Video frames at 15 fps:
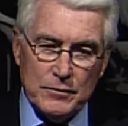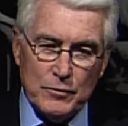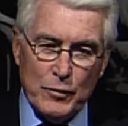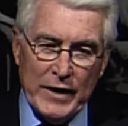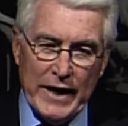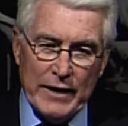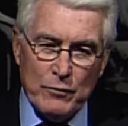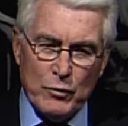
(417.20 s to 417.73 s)

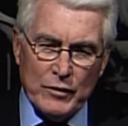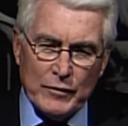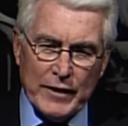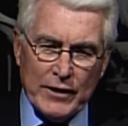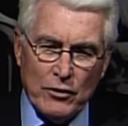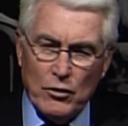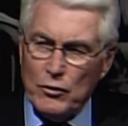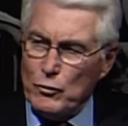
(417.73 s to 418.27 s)
we had what they
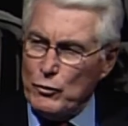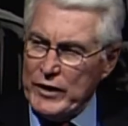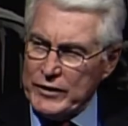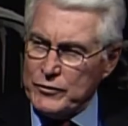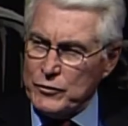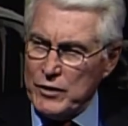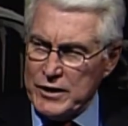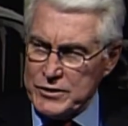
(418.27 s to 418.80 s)
called Red
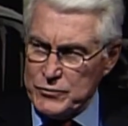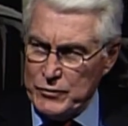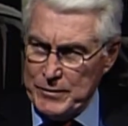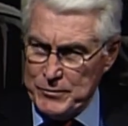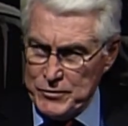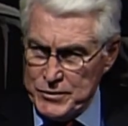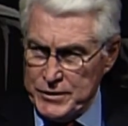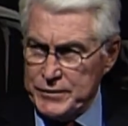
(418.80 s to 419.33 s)
Cross
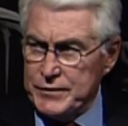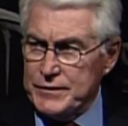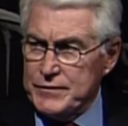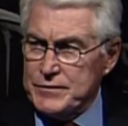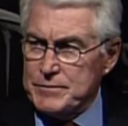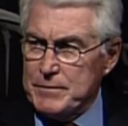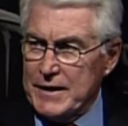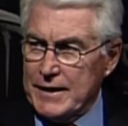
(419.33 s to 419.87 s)

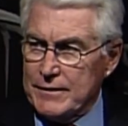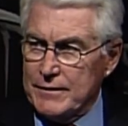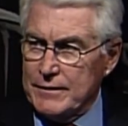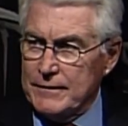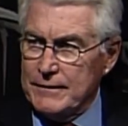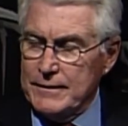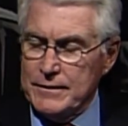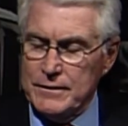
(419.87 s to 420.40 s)
representatives back then.
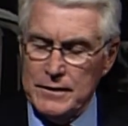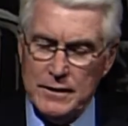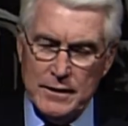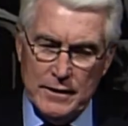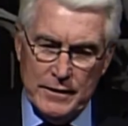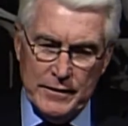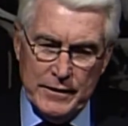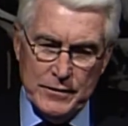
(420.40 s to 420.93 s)
And
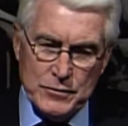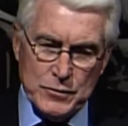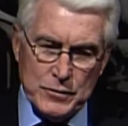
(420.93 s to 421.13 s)
these